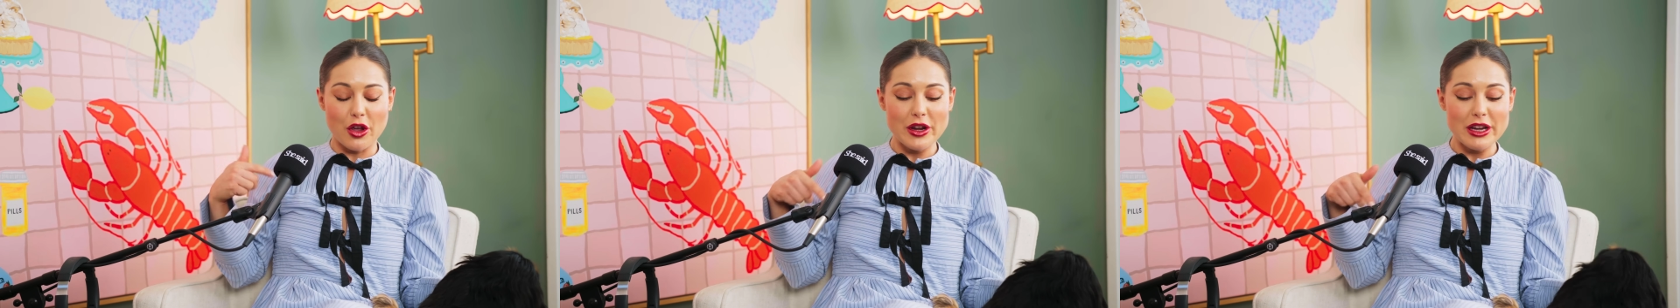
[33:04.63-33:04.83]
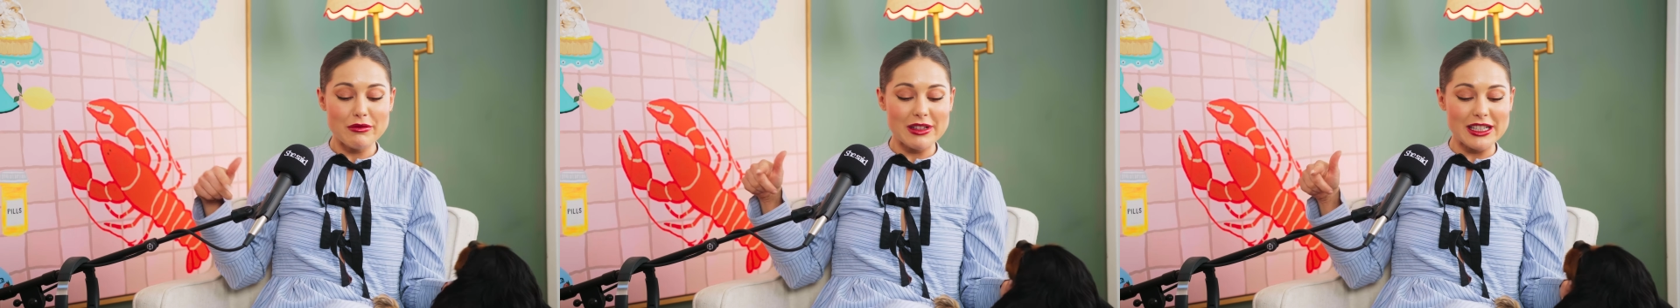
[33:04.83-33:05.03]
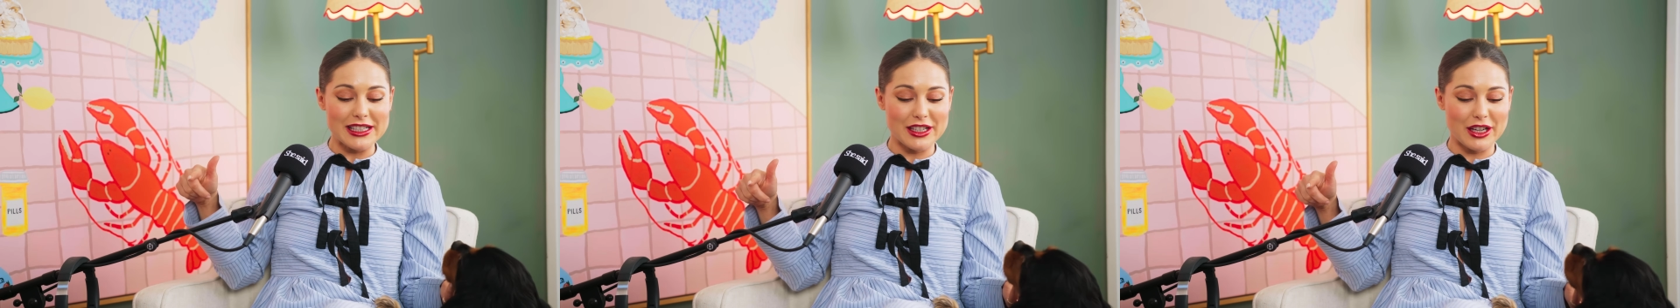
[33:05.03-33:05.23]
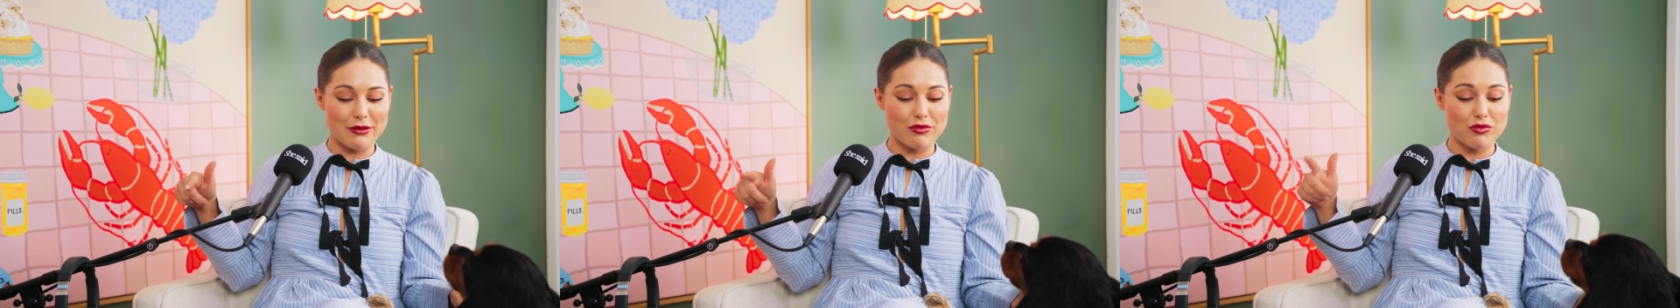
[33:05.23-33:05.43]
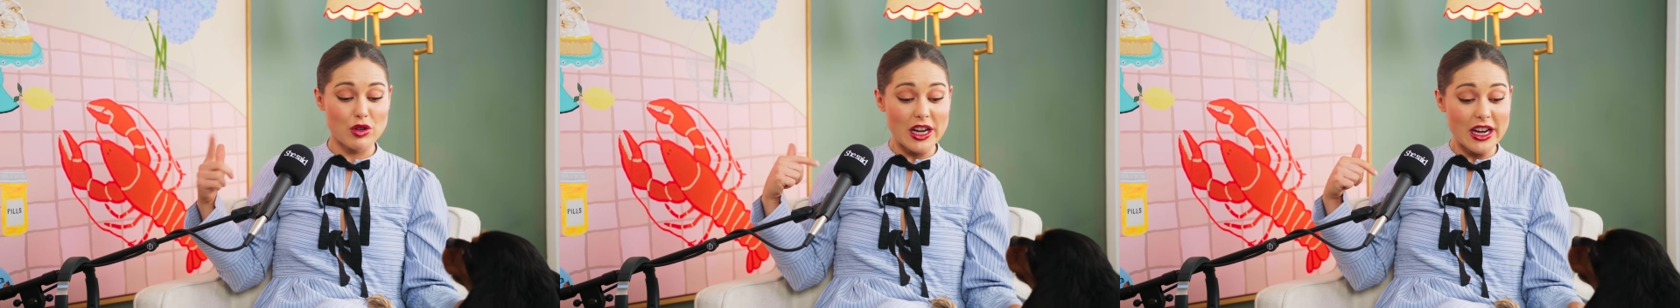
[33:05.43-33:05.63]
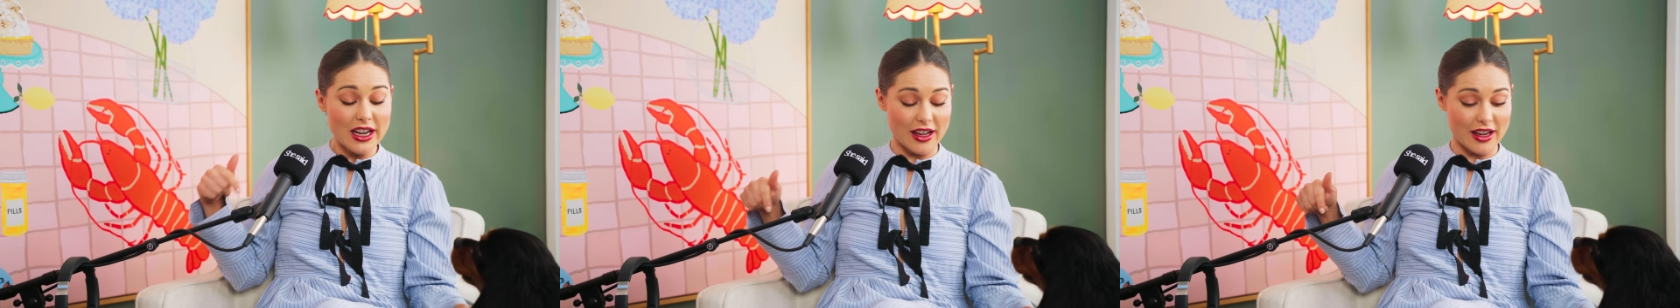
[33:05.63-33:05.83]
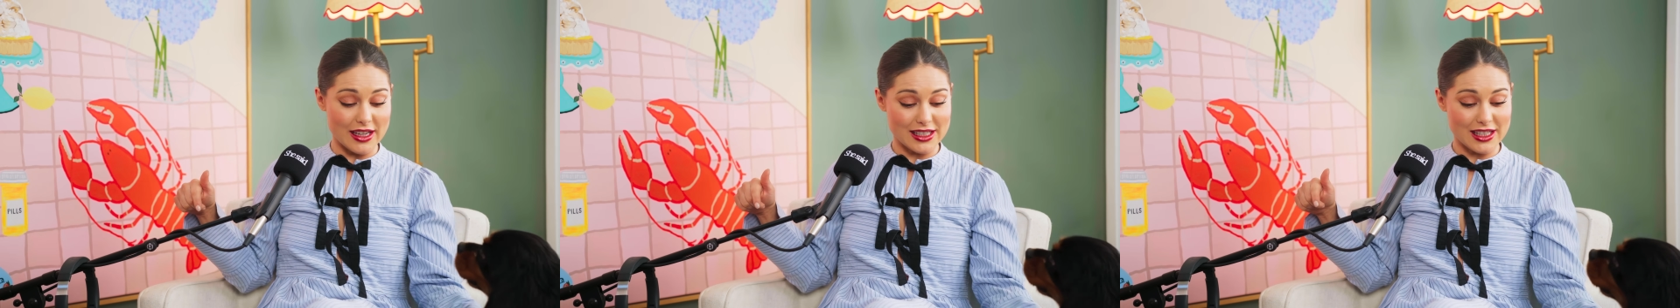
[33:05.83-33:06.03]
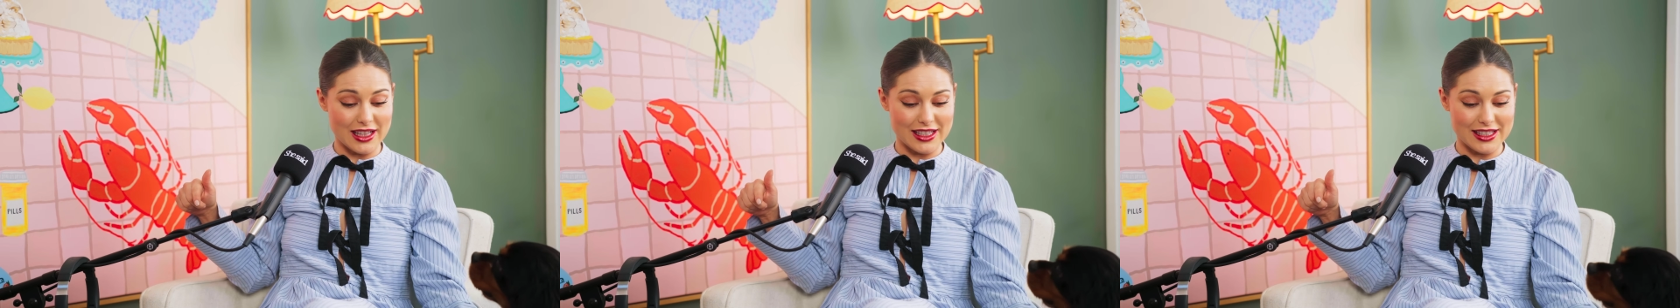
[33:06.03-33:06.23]
only reason I
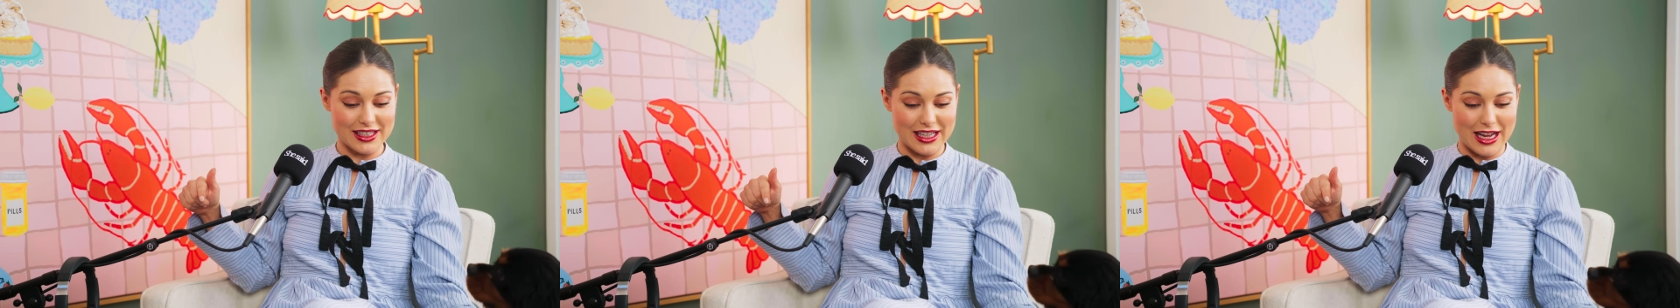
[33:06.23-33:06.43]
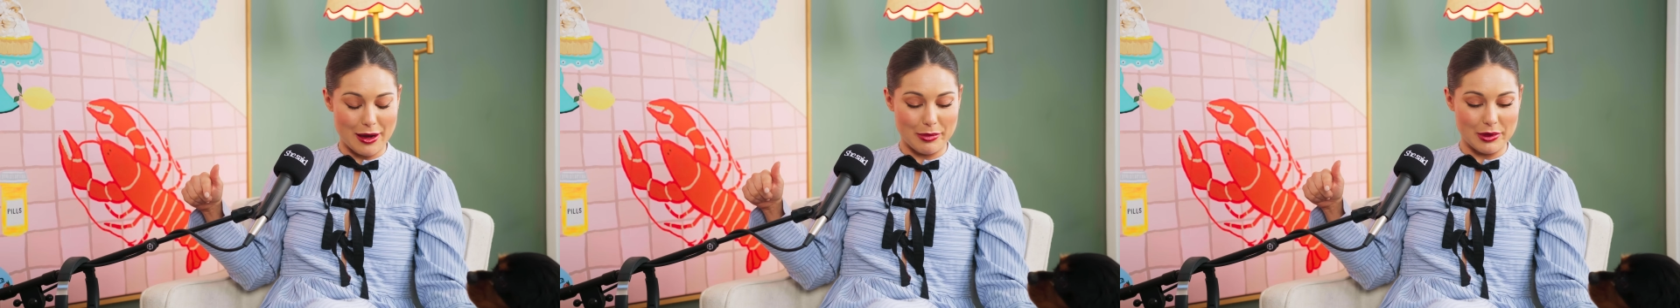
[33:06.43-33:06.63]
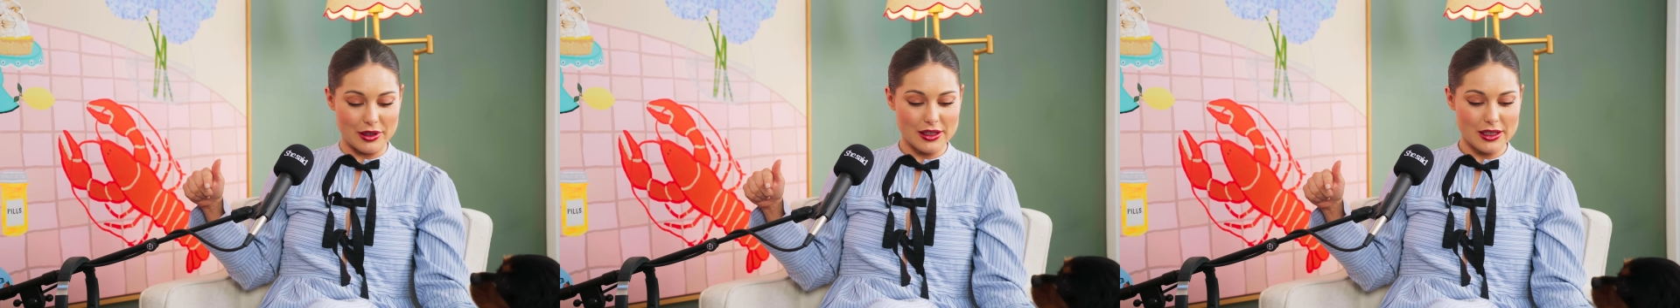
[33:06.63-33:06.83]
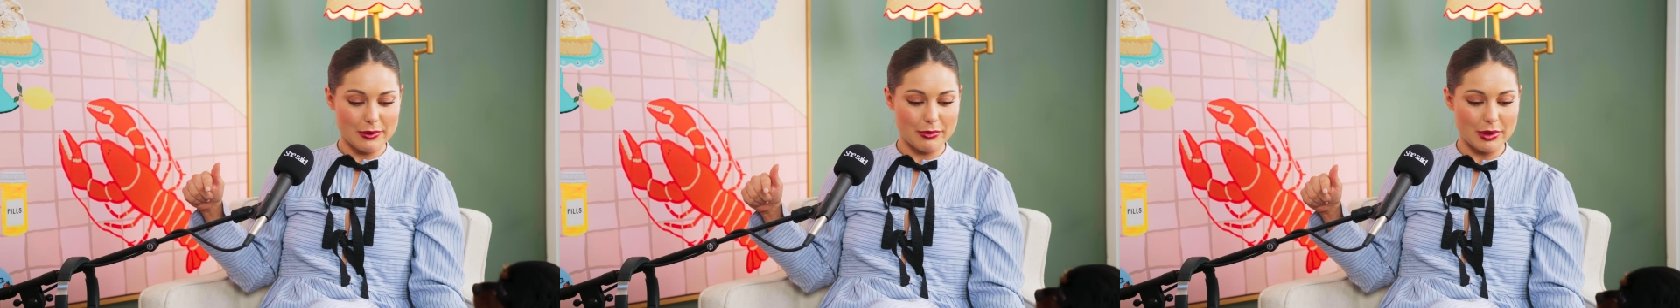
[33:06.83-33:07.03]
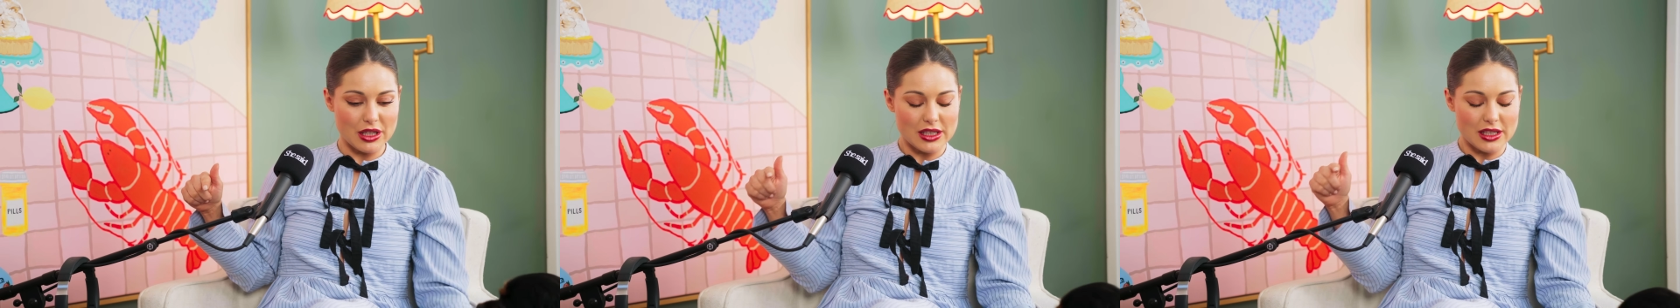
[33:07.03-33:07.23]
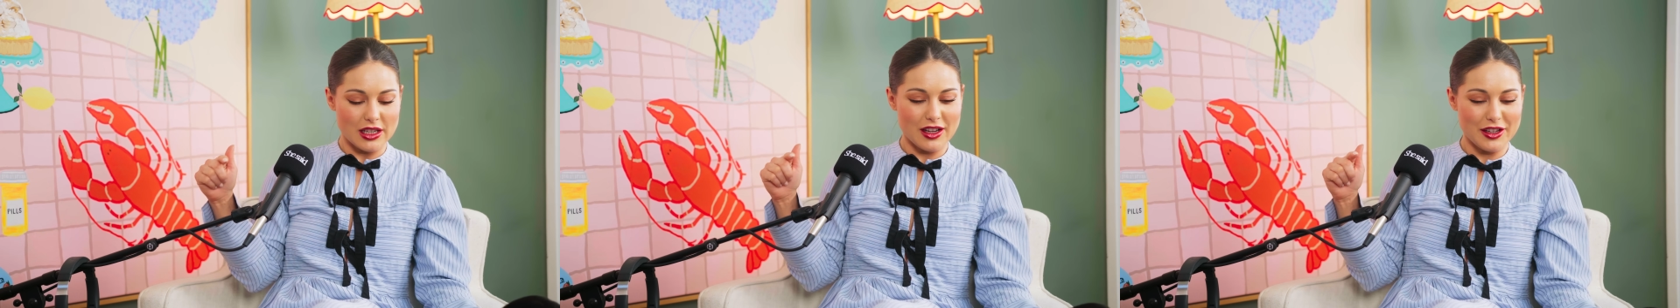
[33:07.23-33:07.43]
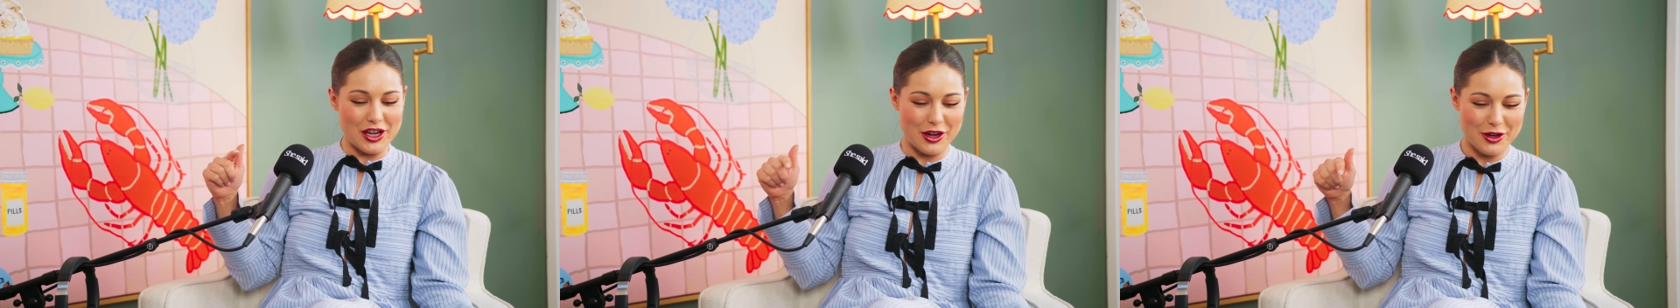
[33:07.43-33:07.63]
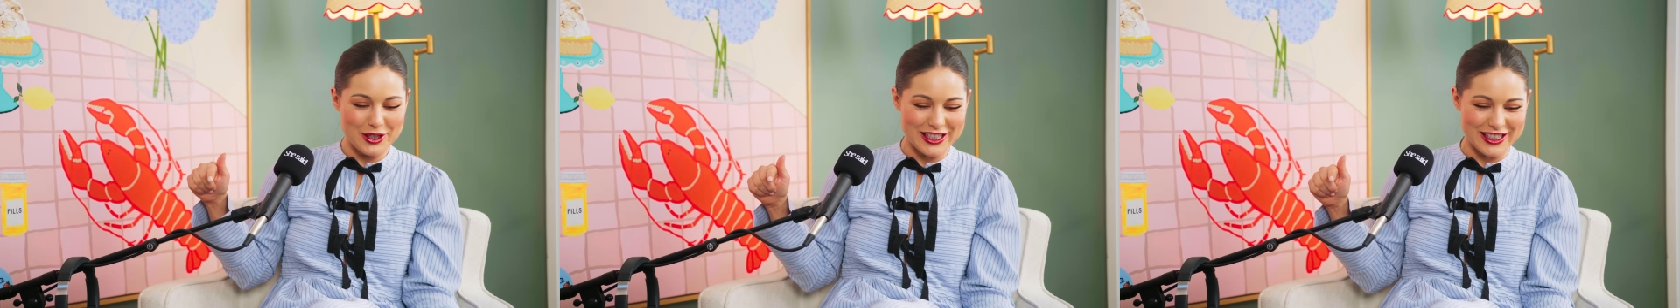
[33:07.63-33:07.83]
realised that this has happened, because I
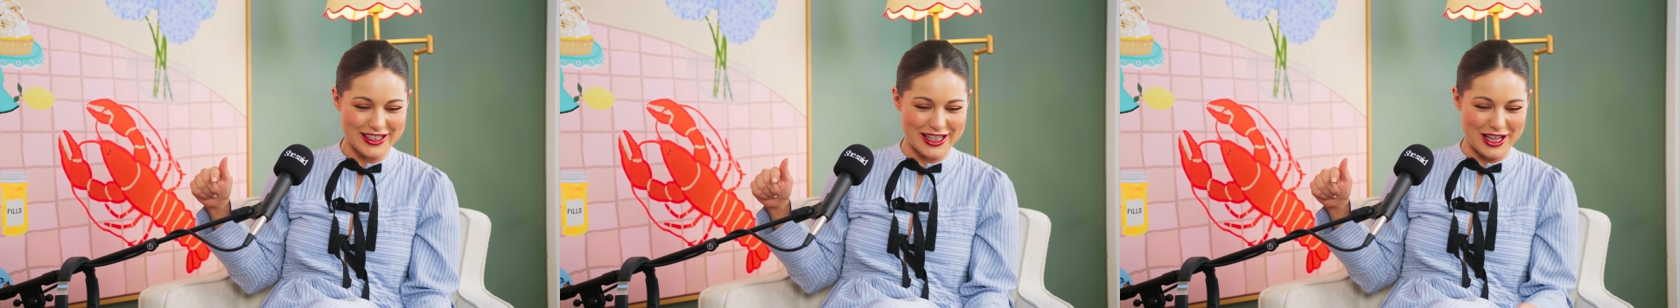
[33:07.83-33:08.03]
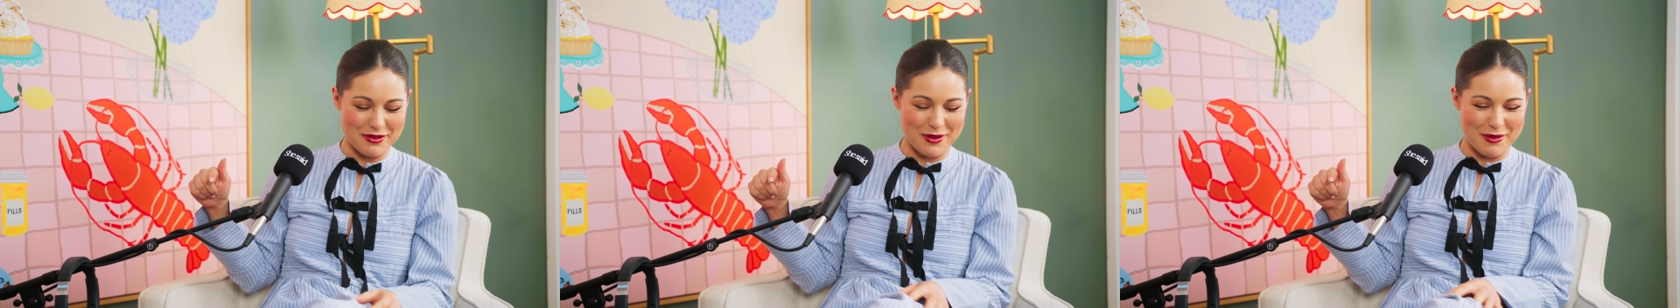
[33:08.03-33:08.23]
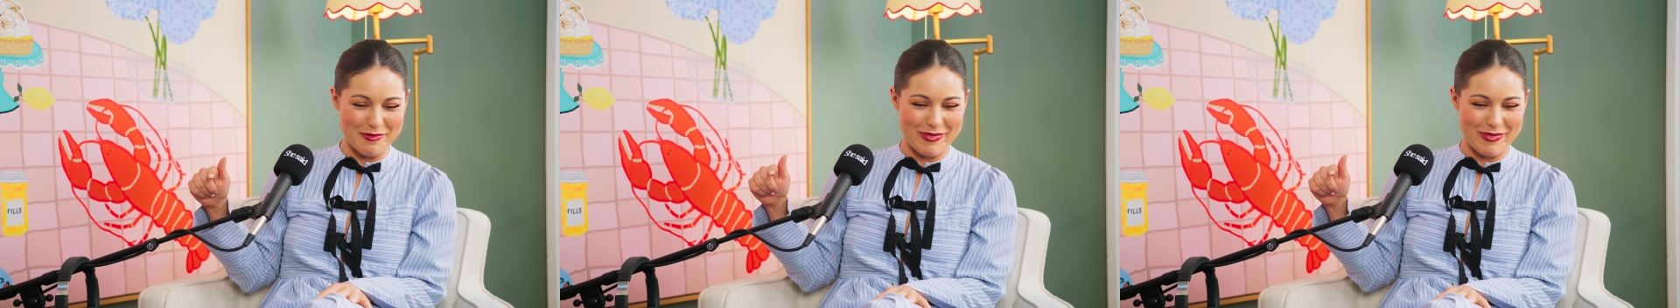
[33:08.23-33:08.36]
noticed there were